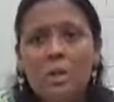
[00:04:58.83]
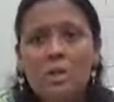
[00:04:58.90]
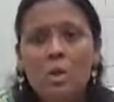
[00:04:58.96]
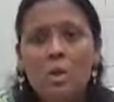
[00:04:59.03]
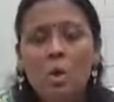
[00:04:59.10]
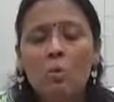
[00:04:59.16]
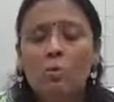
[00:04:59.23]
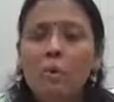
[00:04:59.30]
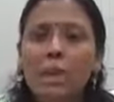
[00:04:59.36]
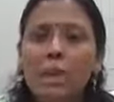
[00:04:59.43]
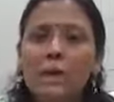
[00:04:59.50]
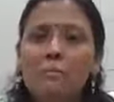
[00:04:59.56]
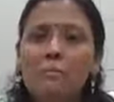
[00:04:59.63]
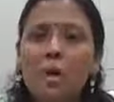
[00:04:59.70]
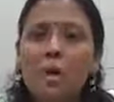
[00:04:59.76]
So we
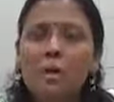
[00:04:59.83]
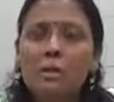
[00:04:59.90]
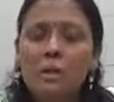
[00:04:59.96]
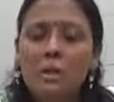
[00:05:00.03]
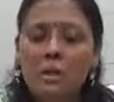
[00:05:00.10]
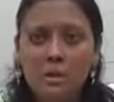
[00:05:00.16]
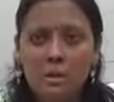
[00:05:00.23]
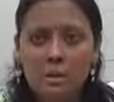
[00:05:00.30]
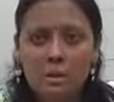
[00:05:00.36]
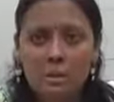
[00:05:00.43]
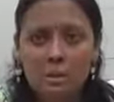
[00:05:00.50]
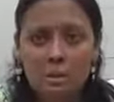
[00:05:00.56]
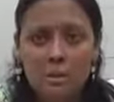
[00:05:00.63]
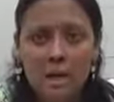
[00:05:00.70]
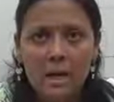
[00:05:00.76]
have got
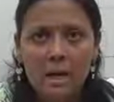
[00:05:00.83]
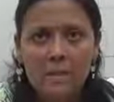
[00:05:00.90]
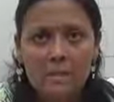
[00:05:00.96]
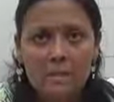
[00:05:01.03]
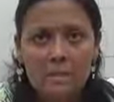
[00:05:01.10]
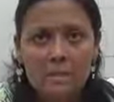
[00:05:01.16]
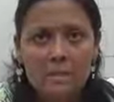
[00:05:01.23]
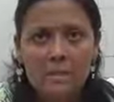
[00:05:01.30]
and